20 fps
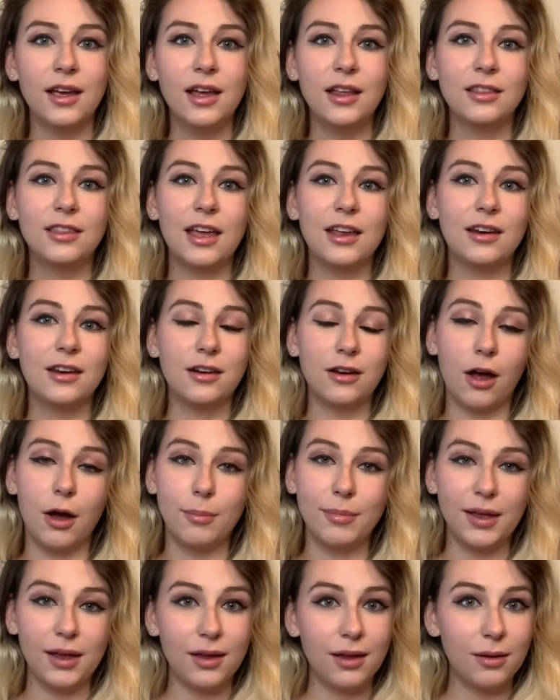they did not
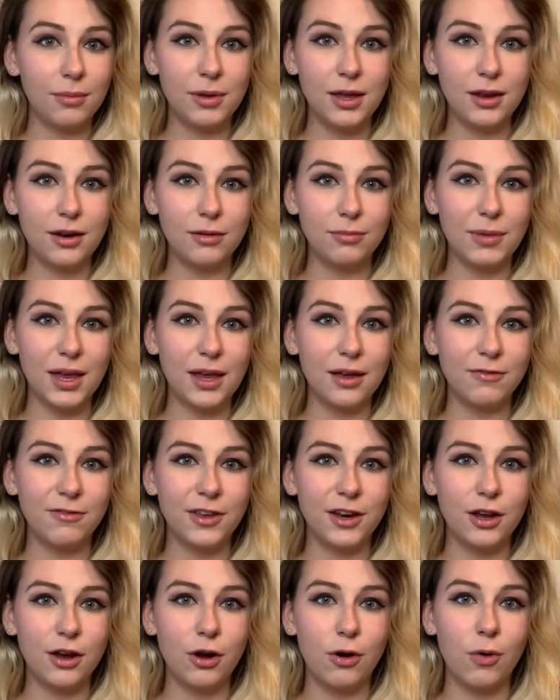pay me to make a
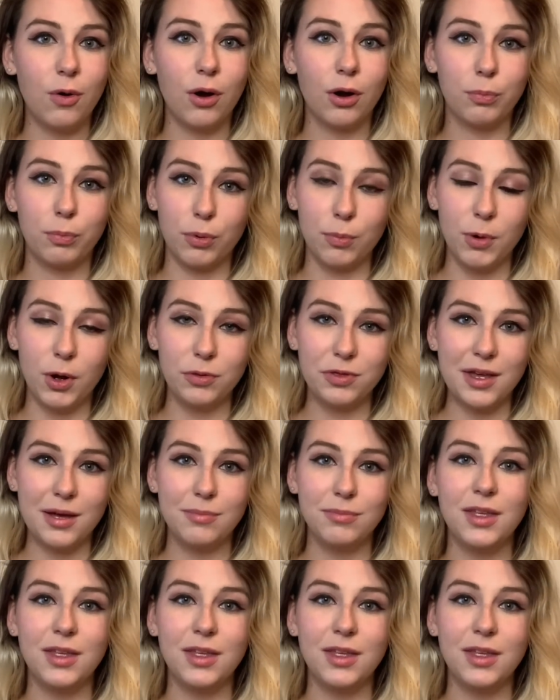video or promote them.